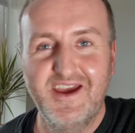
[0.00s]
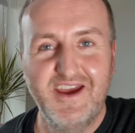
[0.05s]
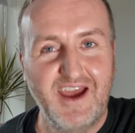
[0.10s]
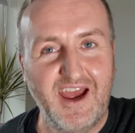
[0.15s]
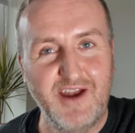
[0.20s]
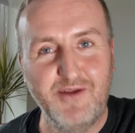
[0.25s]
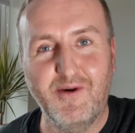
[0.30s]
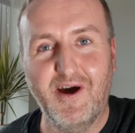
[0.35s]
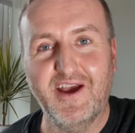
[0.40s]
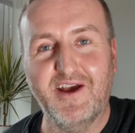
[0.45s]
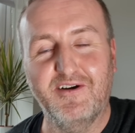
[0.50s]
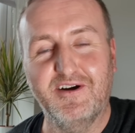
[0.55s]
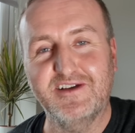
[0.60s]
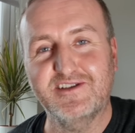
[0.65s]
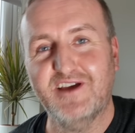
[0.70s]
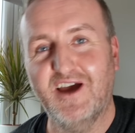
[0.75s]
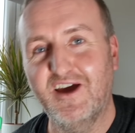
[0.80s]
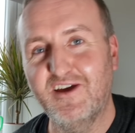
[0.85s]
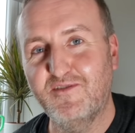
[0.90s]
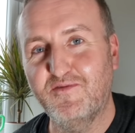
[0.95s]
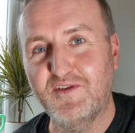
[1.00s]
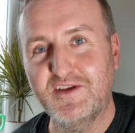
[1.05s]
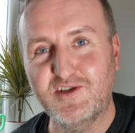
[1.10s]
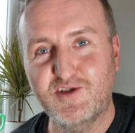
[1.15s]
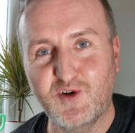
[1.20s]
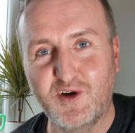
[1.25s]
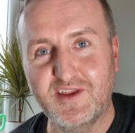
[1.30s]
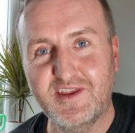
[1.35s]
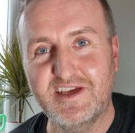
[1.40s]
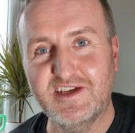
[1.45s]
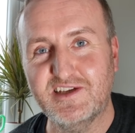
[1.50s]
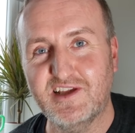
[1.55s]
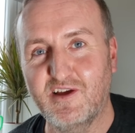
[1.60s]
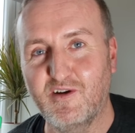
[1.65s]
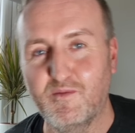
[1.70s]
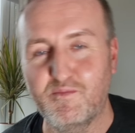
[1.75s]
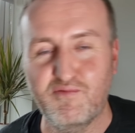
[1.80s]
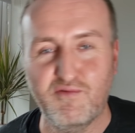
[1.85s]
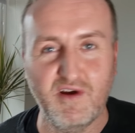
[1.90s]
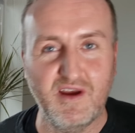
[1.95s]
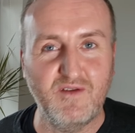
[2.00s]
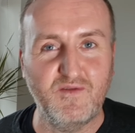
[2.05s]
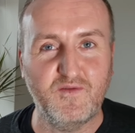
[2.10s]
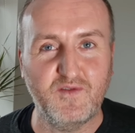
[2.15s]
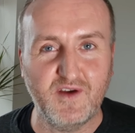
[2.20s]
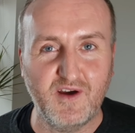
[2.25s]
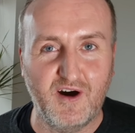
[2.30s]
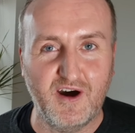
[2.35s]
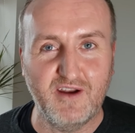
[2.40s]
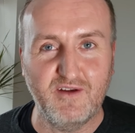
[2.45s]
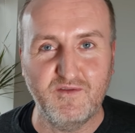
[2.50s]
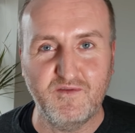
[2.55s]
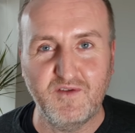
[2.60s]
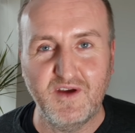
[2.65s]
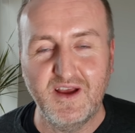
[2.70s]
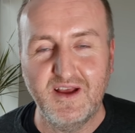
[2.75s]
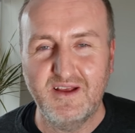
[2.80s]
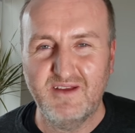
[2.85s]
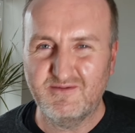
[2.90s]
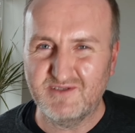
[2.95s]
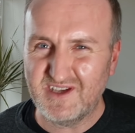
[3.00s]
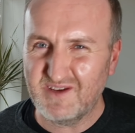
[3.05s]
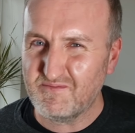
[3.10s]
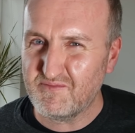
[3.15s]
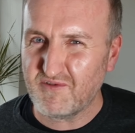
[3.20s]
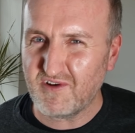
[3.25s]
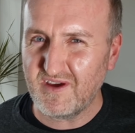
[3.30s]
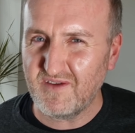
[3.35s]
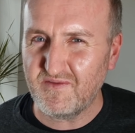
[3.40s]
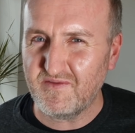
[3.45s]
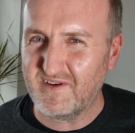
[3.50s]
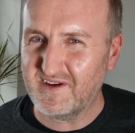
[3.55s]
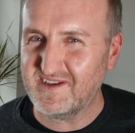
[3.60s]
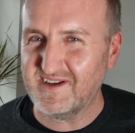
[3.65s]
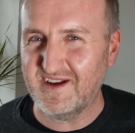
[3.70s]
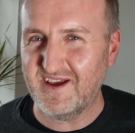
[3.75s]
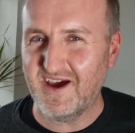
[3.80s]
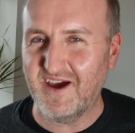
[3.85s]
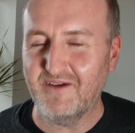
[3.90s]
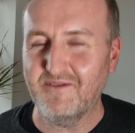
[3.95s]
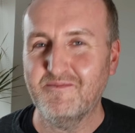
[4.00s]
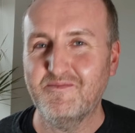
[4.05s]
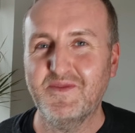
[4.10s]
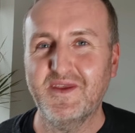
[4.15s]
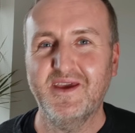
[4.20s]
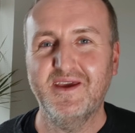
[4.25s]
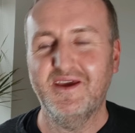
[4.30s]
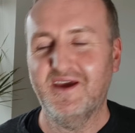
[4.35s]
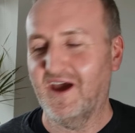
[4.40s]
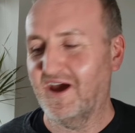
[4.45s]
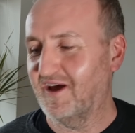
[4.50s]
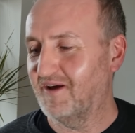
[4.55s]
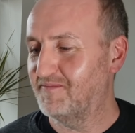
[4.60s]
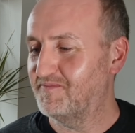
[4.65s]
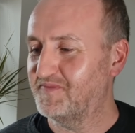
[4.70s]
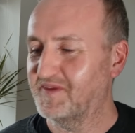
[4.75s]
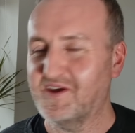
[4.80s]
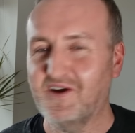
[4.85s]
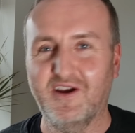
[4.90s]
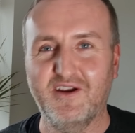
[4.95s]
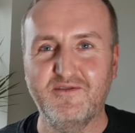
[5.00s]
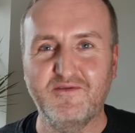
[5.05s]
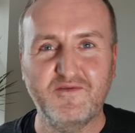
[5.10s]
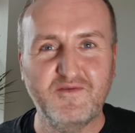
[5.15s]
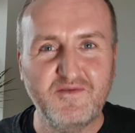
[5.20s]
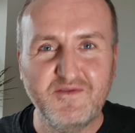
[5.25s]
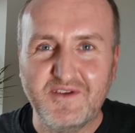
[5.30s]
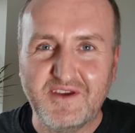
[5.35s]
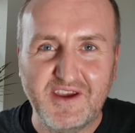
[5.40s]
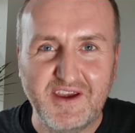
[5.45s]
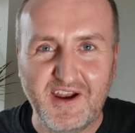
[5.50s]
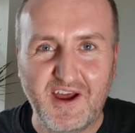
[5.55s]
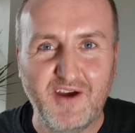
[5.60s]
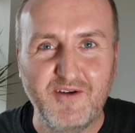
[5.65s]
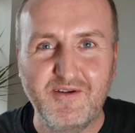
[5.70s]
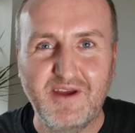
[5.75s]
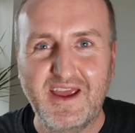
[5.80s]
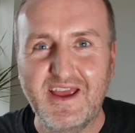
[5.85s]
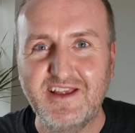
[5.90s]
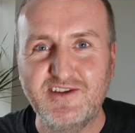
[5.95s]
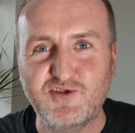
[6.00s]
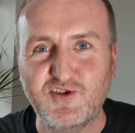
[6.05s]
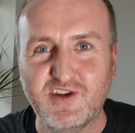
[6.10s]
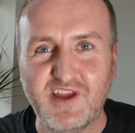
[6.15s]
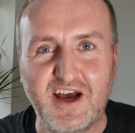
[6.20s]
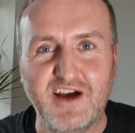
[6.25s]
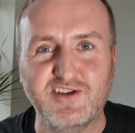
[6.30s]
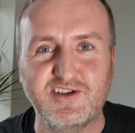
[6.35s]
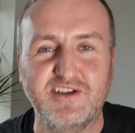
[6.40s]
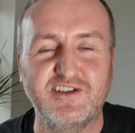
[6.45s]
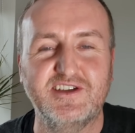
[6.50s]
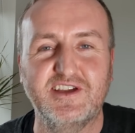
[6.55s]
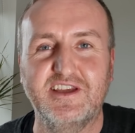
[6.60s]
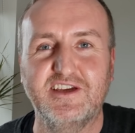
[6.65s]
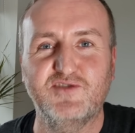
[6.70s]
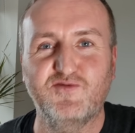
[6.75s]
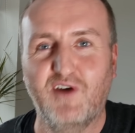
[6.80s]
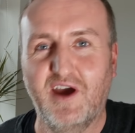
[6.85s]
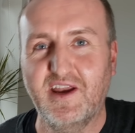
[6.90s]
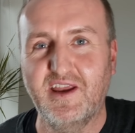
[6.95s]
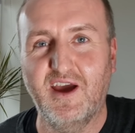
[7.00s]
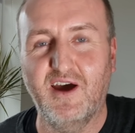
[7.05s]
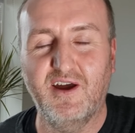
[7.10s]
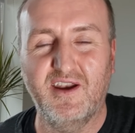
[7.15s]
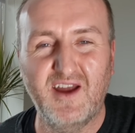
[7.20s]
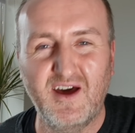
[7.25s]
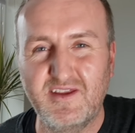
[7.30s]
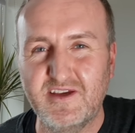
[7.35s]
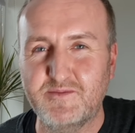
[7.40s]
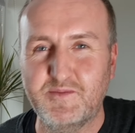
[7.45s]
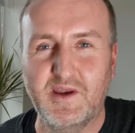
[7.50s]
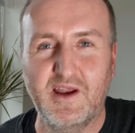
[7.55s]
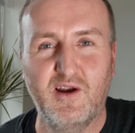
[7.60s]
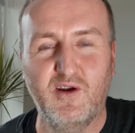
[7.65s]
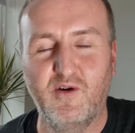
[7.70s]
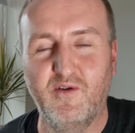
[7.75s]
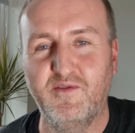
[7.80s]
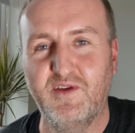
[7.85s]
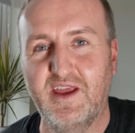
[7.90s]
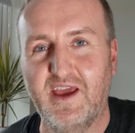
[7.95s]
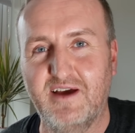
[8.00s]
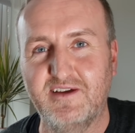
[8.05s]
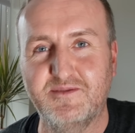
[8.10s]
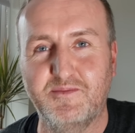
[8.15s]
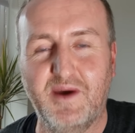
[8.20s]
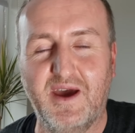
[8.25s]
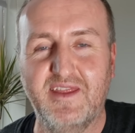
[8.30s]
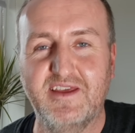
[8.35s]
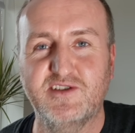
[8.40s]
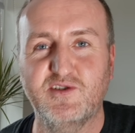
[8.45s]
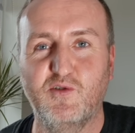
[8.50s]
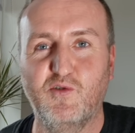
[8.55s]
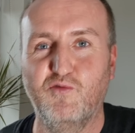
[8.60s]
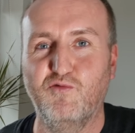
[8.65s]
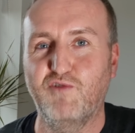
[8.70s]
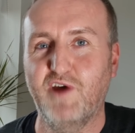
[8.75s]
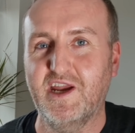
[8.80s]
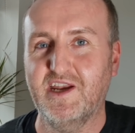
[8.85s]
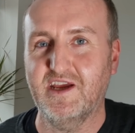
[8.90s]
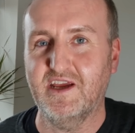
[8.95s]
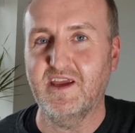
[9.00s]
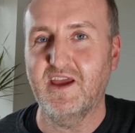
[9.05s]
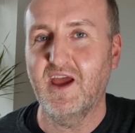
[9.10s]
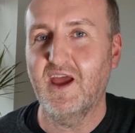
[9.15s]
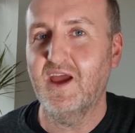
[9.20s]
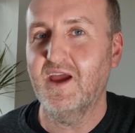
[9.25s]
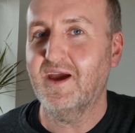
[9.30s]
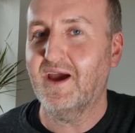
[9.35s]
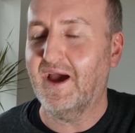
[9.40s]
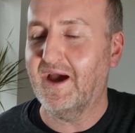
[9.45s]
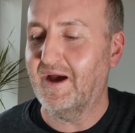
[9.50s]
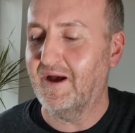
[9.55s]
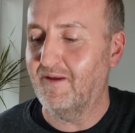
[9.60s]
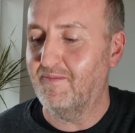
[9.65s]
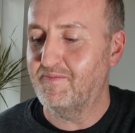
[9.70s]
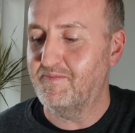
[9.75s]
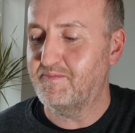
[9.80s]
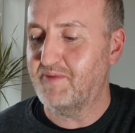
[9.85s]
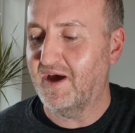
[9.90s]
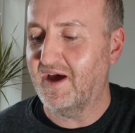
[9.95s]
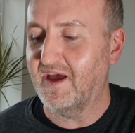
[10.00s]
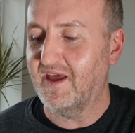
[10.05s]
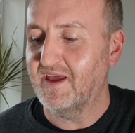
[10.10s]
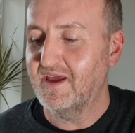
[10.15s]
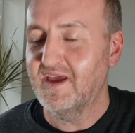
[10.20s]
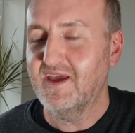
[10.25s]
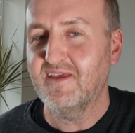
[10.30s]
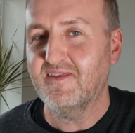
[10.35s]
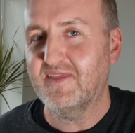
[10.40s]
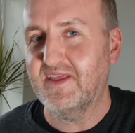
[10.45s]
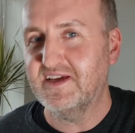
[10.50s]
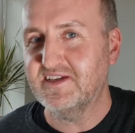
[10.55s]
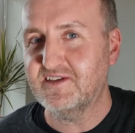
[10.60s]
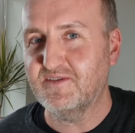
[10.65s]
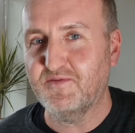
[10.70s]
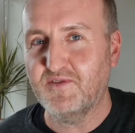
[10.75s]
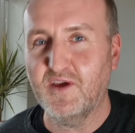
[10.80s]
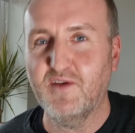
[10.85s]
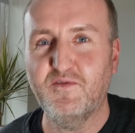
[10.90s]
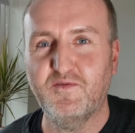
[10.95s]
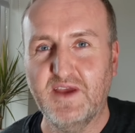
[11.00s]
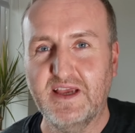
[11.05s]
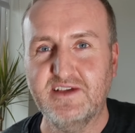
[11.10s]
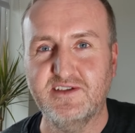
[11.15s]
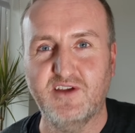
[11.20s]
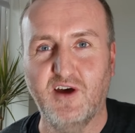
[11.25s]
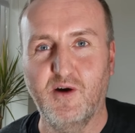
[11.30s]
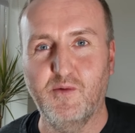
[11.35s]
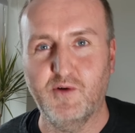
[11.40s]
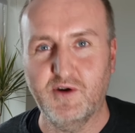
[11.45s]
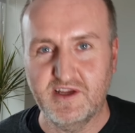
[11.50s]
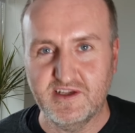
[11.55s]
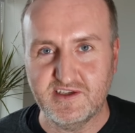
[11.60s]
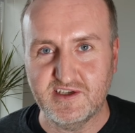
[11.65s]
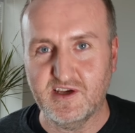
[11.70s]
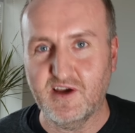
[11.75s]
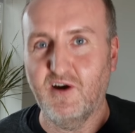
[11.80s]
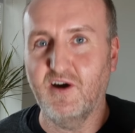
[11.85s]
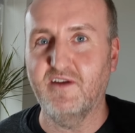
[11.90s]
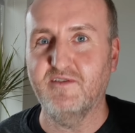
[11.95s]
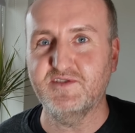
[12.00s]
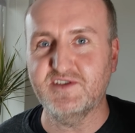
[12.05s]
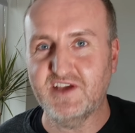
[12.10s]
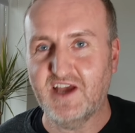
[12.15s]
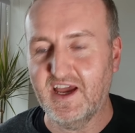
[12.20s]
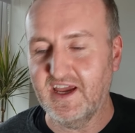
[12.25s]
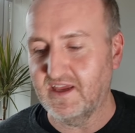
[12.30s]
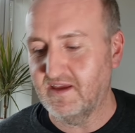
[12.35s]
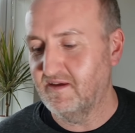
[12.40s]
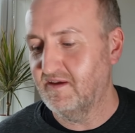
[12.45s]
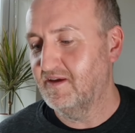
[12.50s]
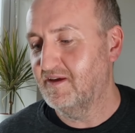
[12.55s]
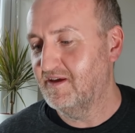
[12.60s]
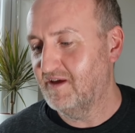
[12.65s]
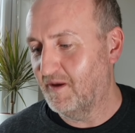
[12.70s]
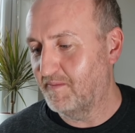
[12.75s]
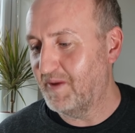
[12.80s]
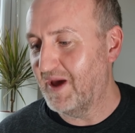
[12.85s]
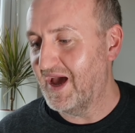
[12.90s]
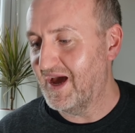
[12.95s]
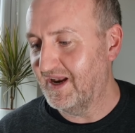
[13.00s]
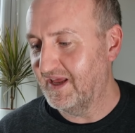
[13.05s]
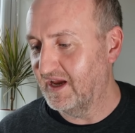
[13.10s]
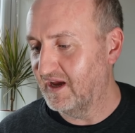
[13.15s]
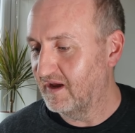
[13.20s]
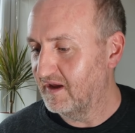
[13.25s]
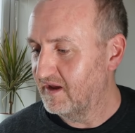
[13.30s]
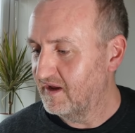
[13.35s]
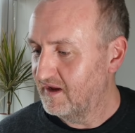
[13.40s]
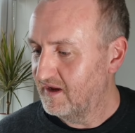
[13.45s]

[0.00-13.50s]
Anyway guys, hope you've enjoyed this little brief kind of, was it brief? I don't know. Kind of, you know, introduction to this radio. I know there's been a lot of videos about this already, but there's a few things that I wanted to kind of say about it.